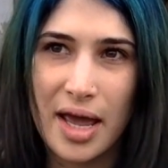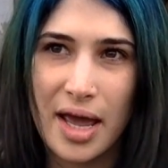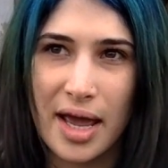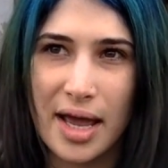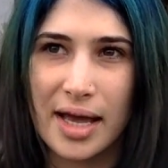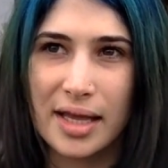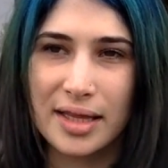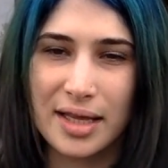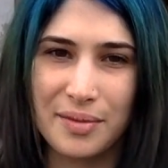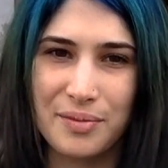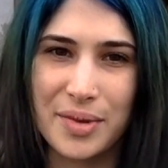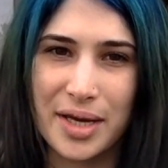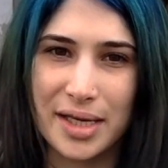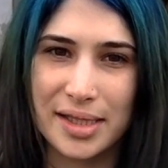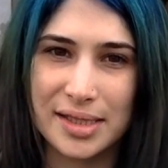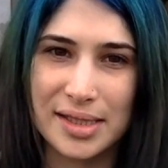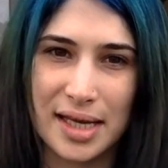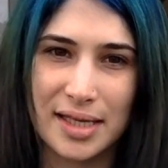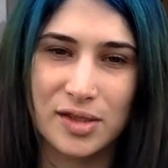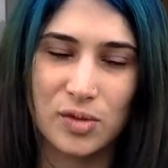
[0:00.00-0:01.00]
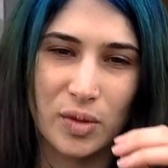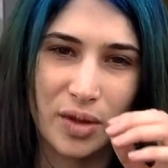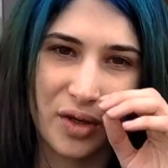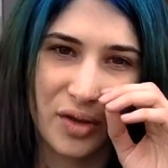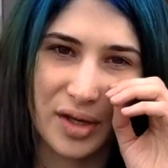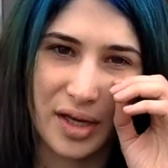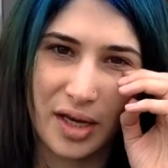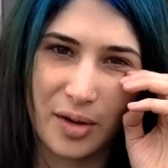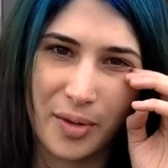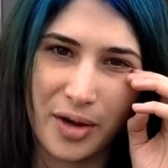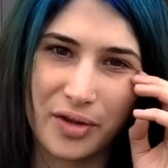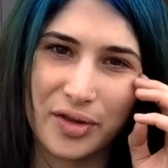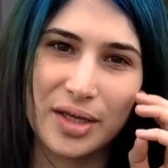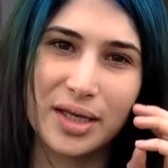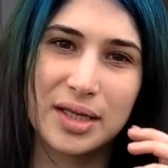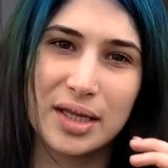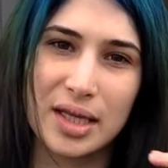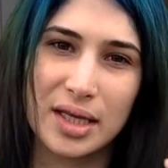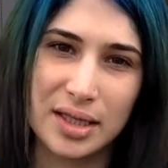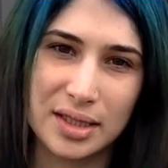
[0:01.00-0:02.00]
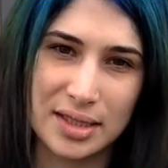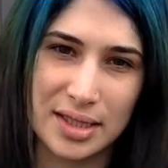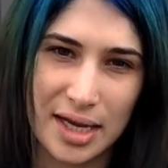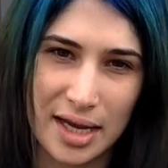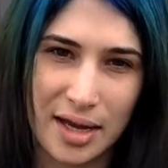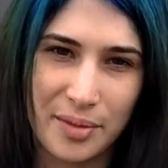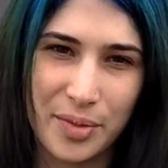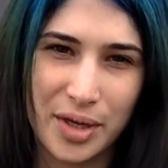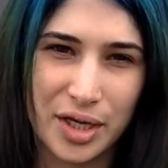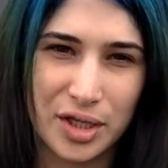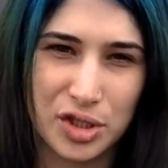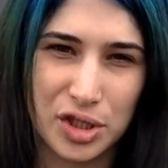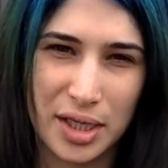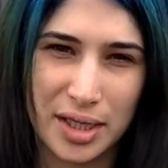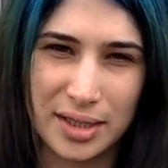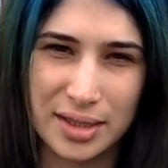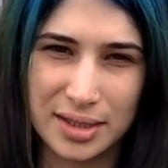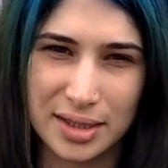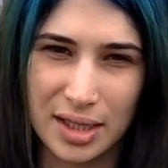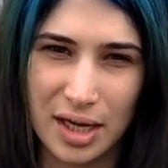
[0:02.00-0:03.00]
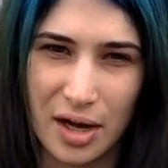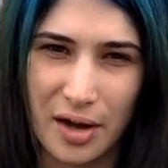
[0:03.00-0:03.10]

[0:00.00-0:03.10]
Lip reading: And that makes sense when you think about the damage and